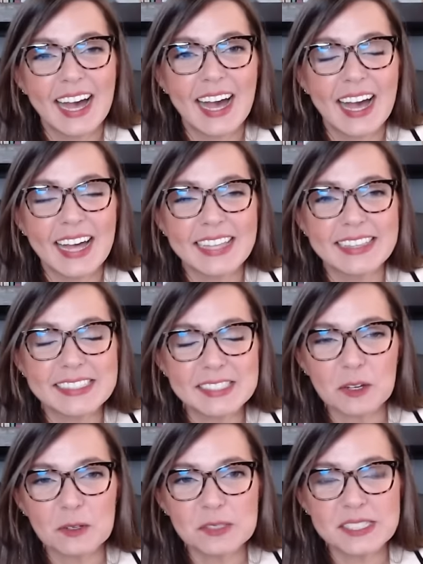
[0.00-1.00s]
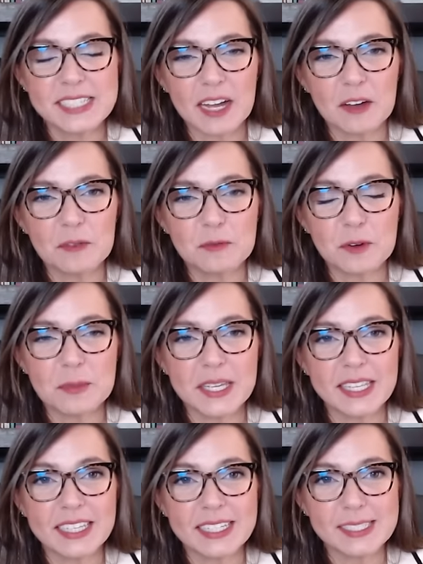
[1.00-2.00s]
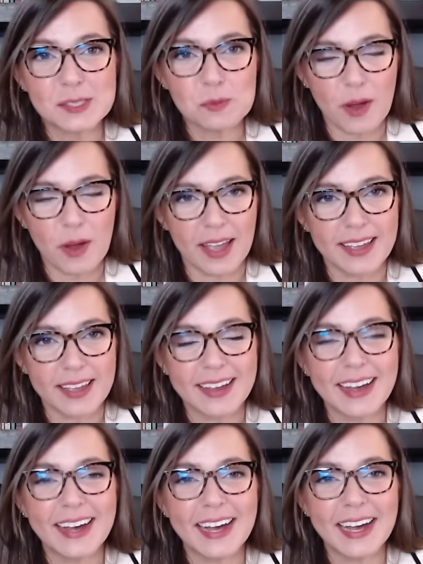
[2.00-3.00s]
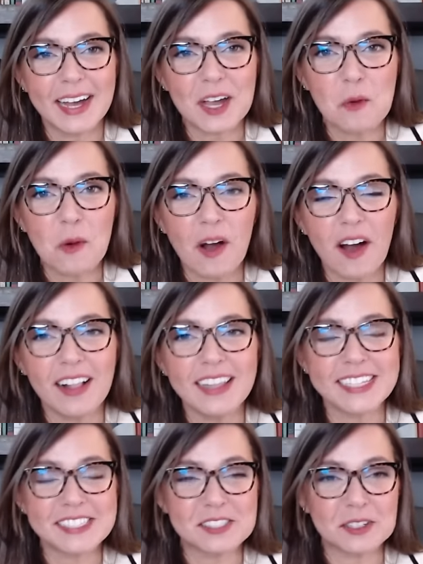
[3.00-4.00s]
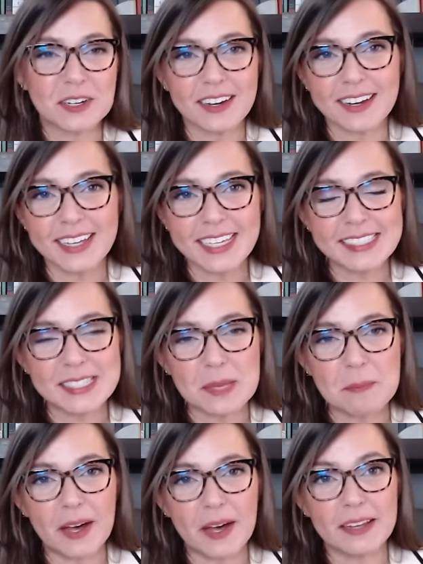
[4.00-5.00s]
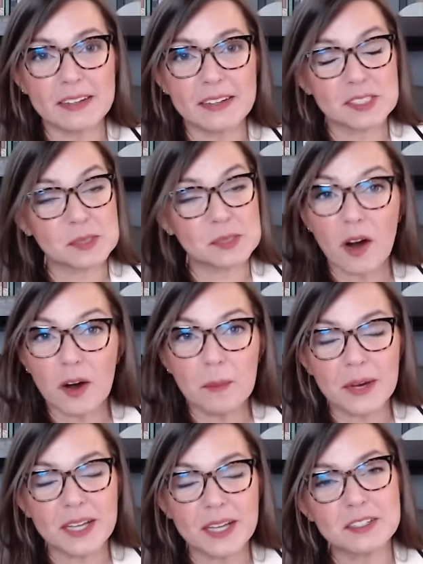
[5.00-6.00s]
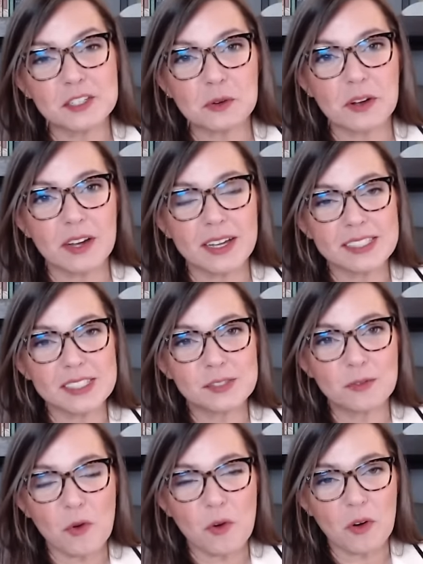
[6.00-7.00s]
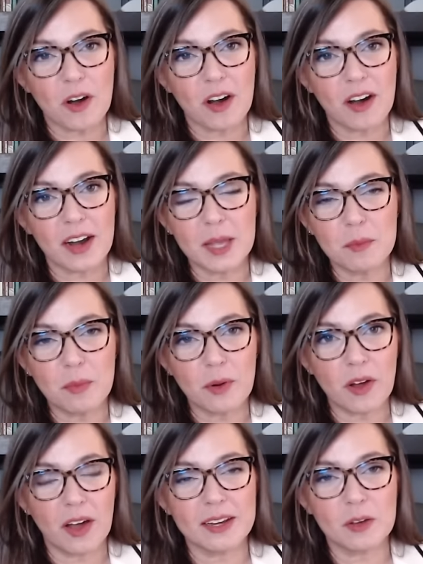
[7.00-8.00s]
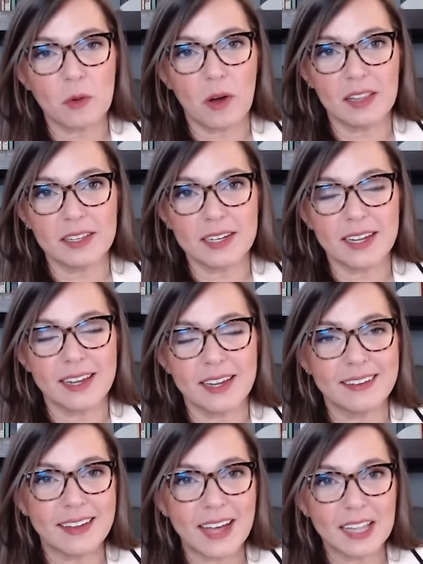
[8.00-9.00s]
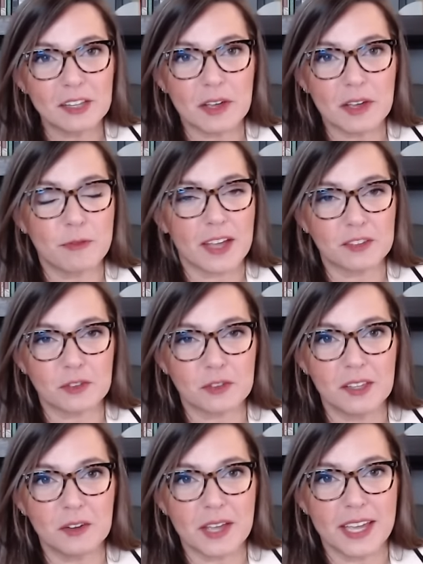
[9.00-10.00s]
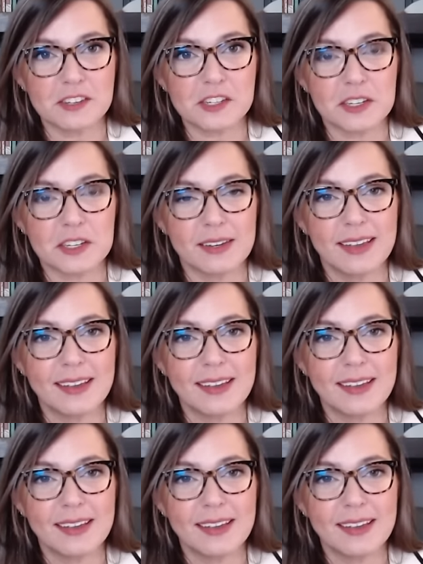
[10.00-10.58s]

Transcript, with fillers: Uh, this goes down for me this way. Uh, qual is your easy button, smart button choice for a broad quality factor allocation.